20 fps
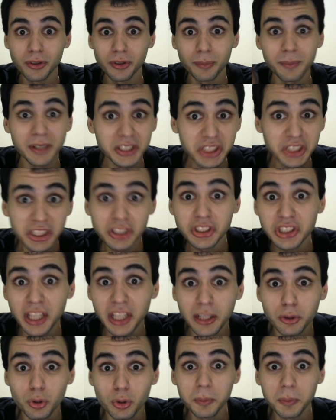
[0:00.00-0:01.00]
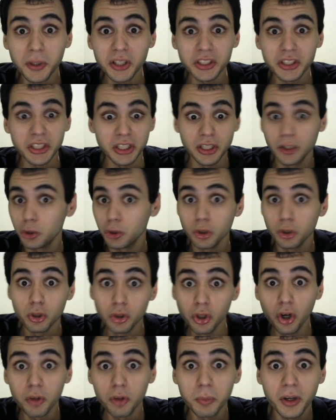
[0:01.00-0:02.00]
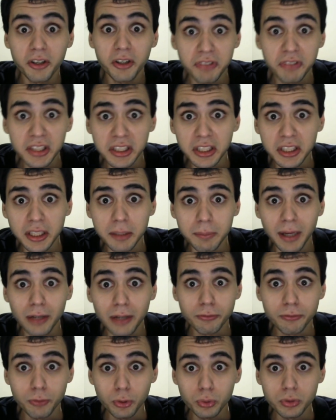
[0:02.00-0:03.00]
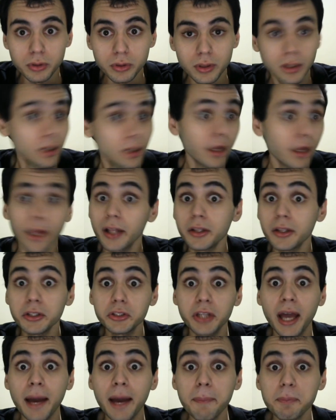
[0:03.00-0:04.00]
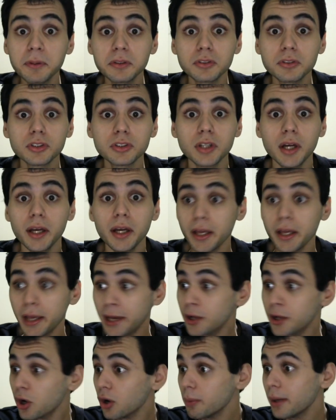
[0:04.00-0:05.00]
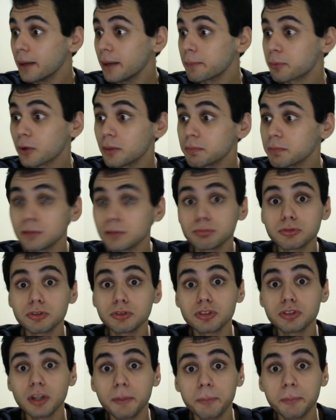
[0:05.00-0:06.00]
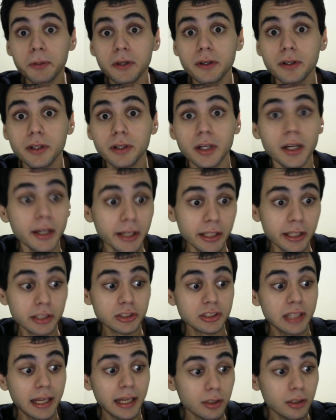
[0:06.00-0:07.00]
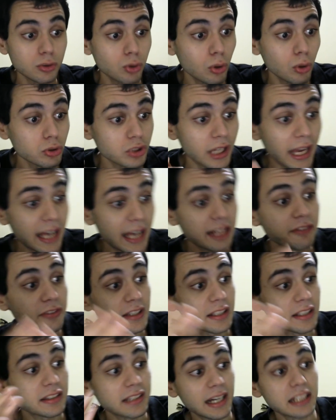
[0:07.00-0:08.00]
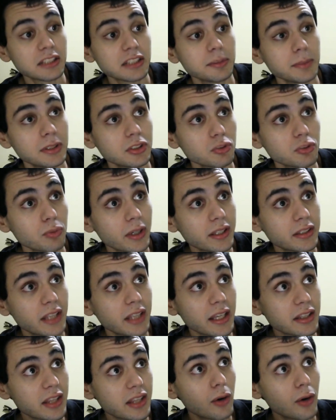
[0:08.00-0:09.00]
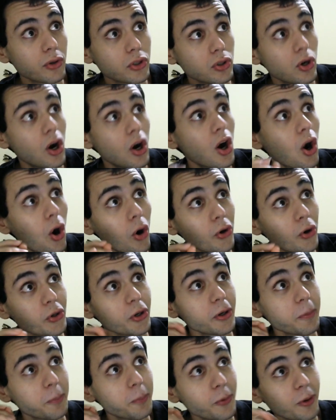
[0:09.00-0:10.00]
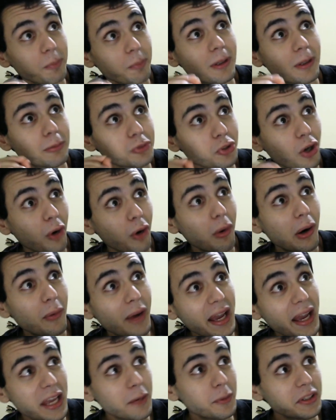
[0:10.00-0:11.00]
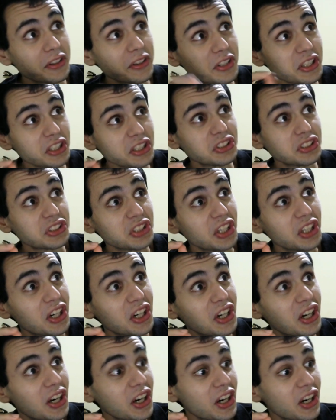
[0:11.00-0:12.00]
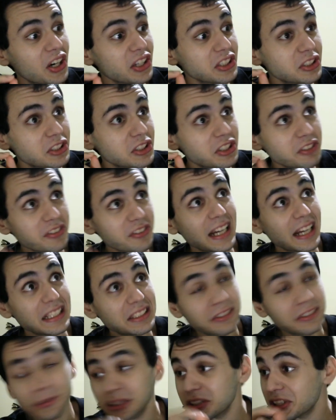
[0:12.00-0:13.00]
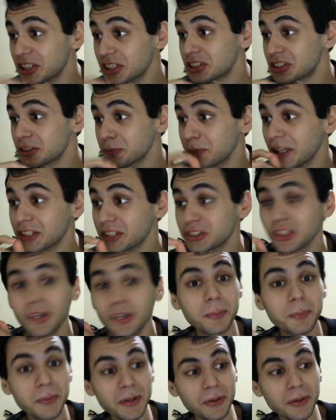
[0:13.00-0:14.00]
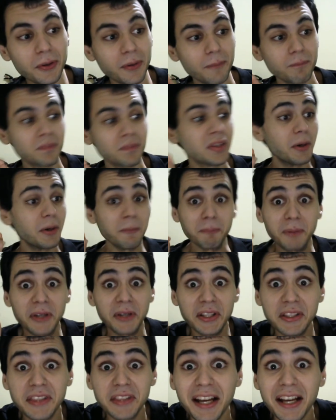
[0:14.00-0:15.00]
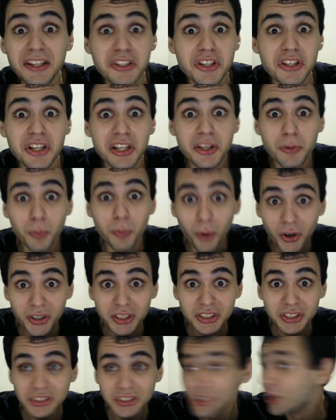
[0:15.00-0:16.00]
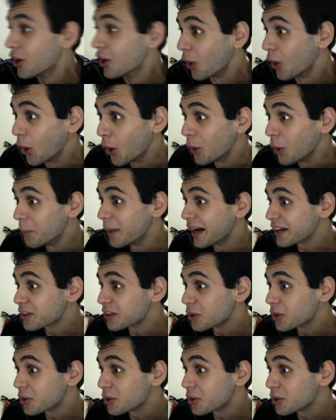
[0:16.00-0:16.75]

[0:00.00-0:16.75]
Machine say to body. No more thinking about food. And it happens. And all my problems disappear. It's like those advertisements where they tell you all oh, your problems go away with this uh, device, with this special pill. But it actually works. Oh my